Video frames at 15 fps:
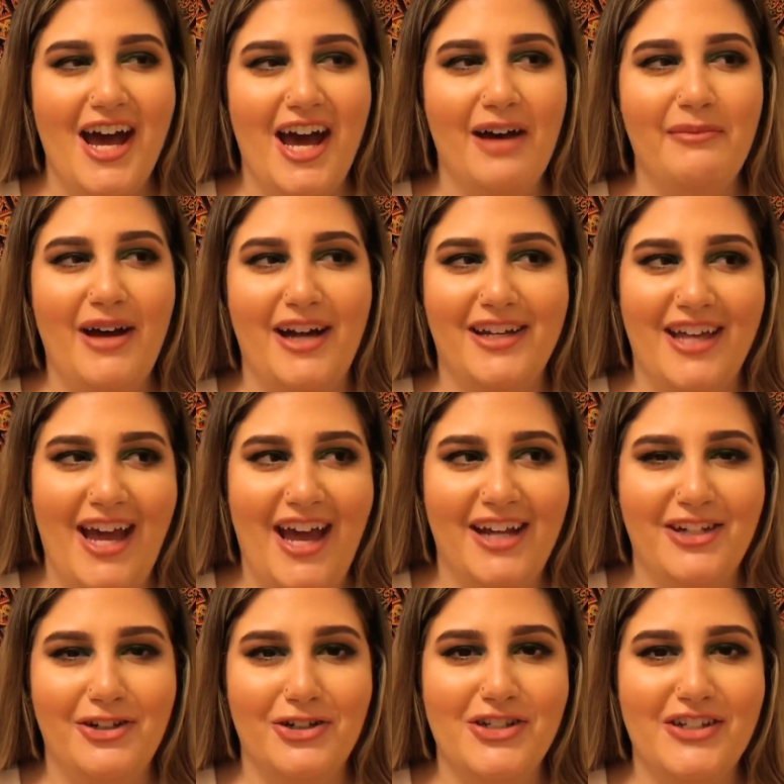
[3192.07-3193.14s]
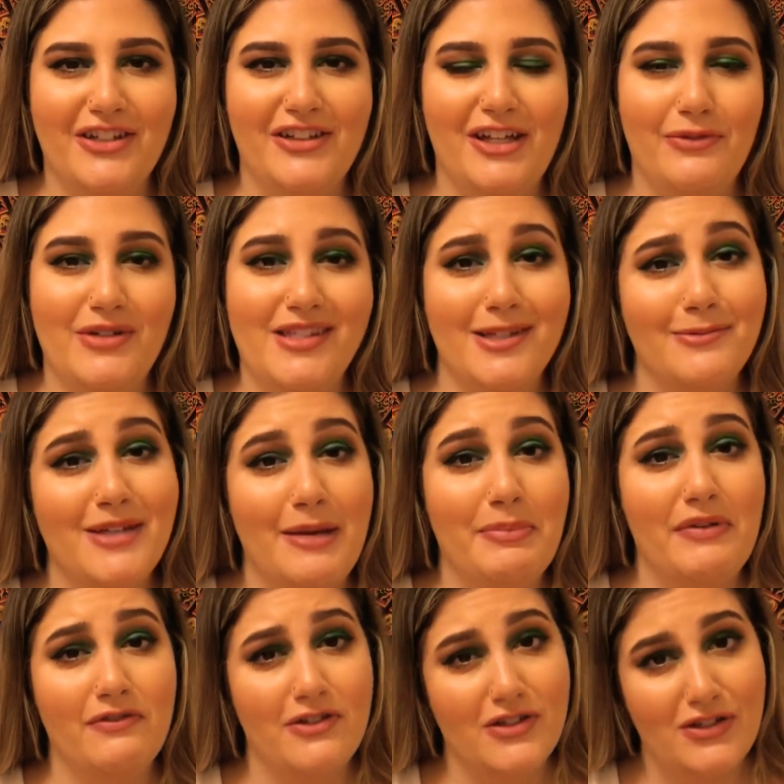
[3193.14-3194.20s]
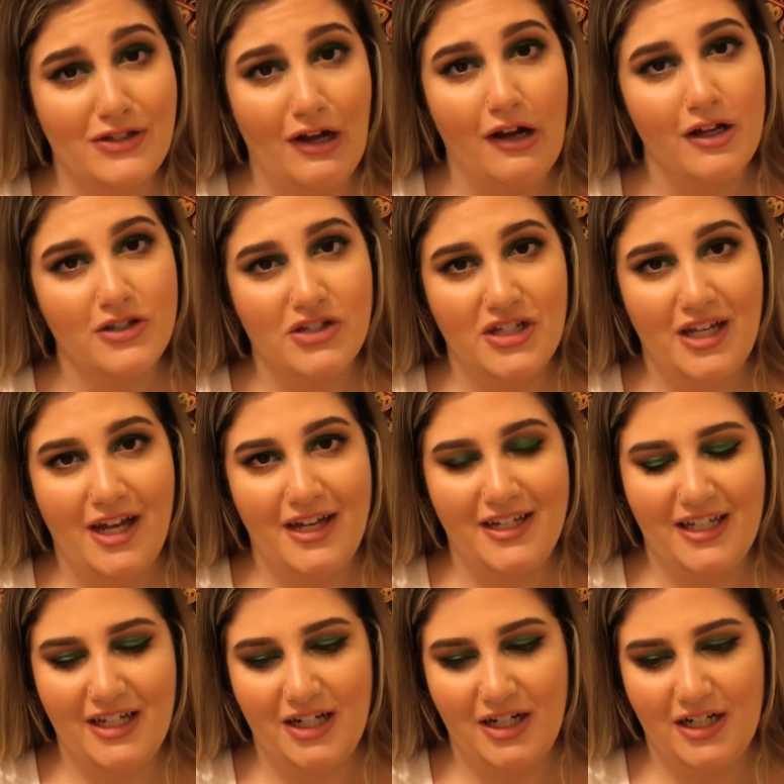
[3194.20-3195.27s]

Again, you're dealing with some type of nostalgia here.